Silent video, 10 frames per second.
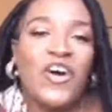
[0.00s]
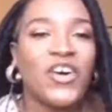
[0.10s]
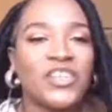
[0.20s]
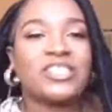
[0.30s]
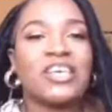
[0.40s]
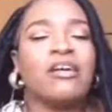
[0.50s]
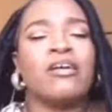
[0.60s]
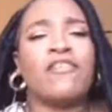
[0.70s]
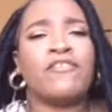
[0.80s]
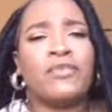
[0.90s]
Also,
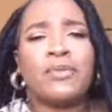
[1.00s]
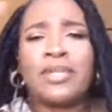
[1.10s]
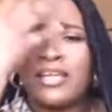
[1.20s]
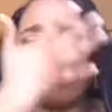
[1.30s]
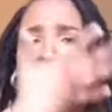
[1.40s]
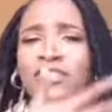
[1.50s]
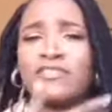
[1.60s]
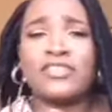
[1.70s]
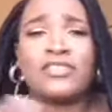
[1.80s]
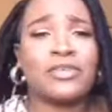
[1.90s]
if you would like to achieve
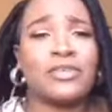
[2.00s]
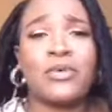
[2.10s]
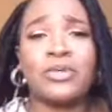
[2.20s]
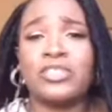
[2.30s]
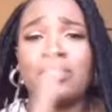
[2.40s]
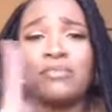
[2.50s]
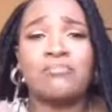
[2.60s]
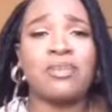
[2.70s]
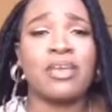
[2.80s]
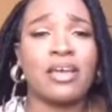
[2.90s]
this gorgeous
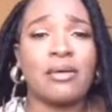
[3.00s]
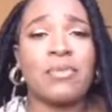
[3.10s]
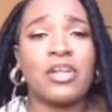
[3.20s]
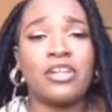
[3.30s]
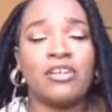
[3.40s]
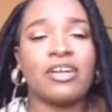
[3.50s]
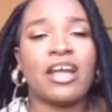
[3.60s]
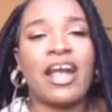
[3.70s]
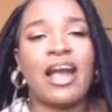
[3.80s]
makeup look,